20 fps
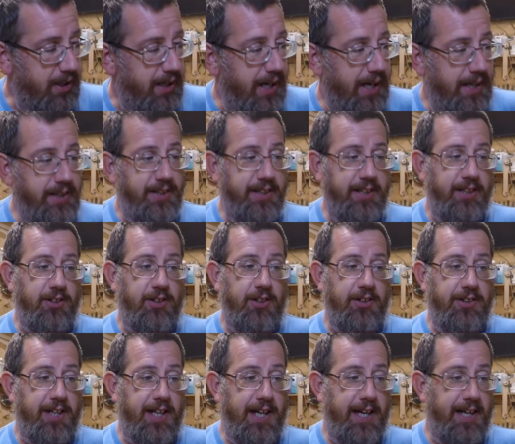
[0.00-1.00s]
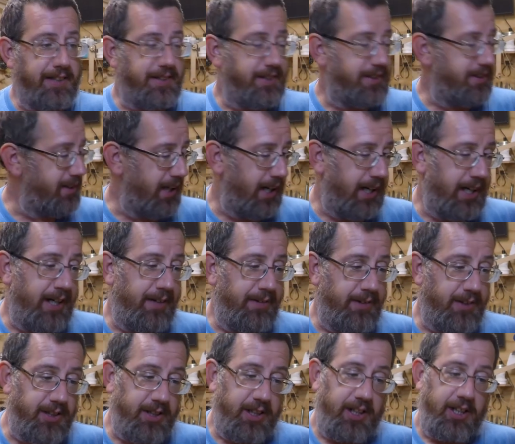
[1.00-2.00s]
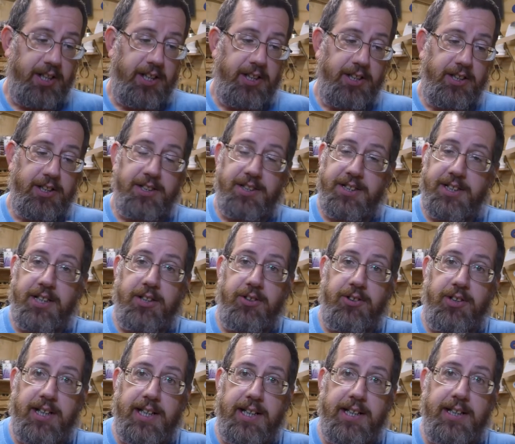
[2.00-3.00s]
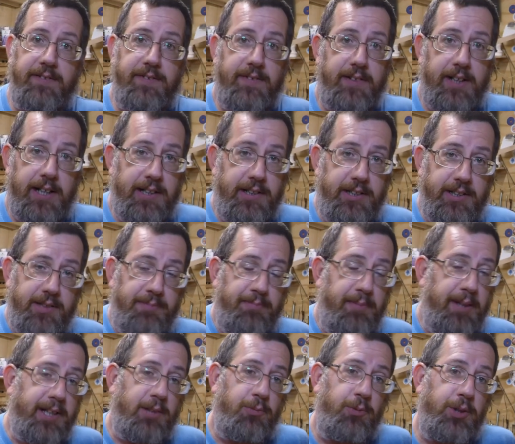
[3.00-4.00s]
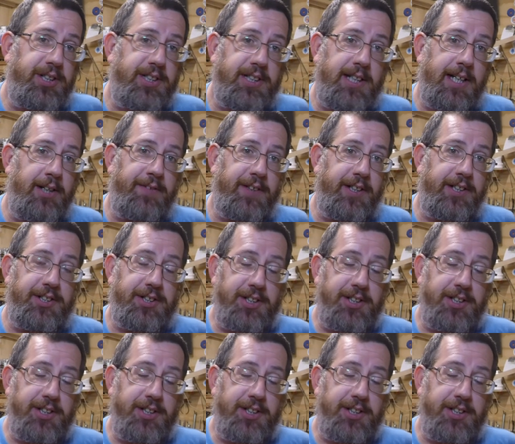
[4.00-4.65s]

anything like that, and you can stick it on the lathe and make a whistle out of it.